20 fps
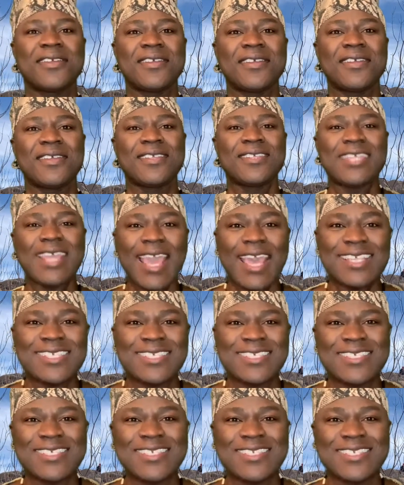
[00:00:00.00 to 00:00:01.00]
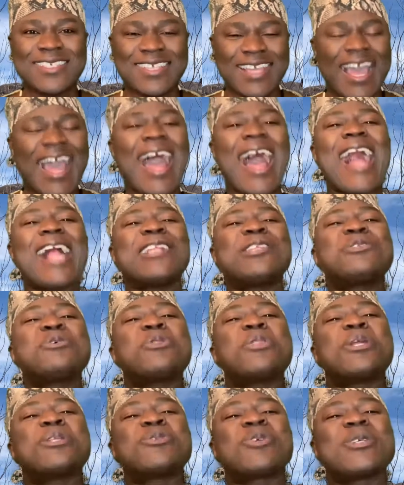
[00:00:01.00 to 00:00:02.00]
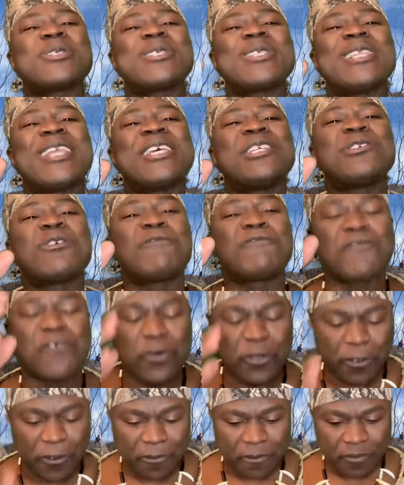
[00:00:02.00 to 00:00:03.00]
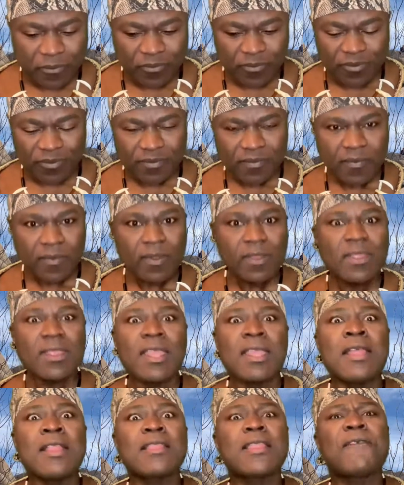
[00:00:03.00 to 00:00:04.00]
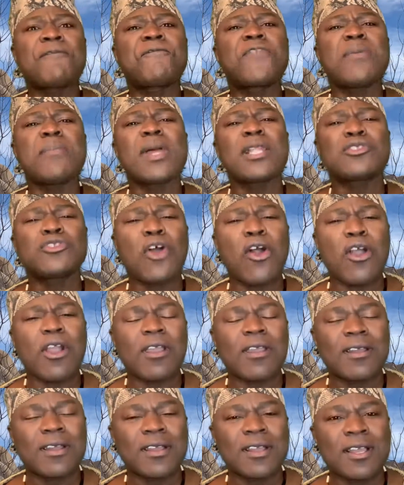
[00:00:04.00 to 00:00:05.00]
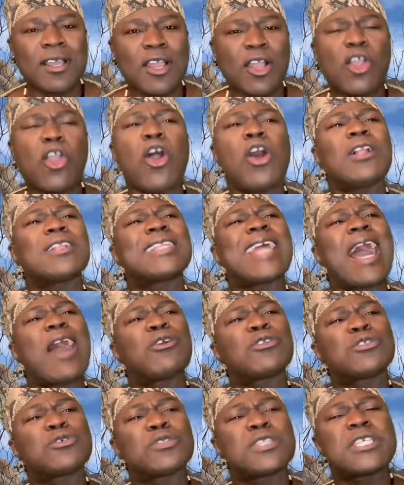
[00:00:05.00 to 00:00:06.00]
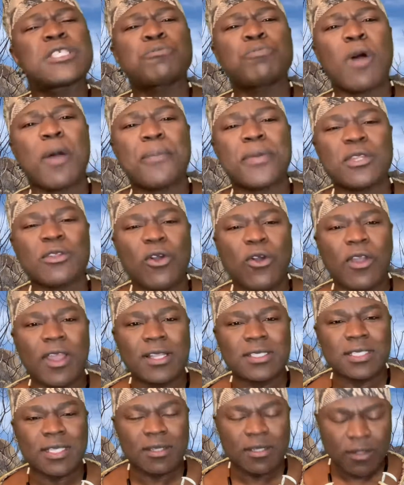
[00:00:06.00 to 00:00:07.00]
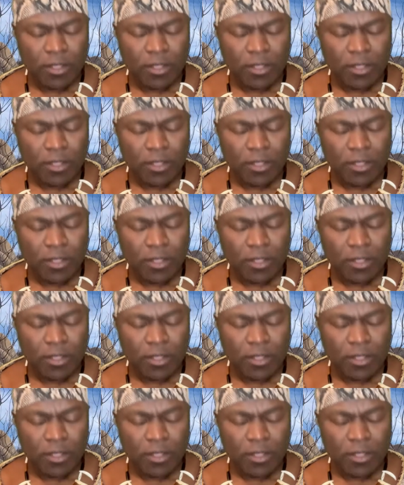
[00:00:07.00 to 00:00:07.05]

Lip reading: Yes, I'll do the translation for you. The female dog called out to this puppy dog and said,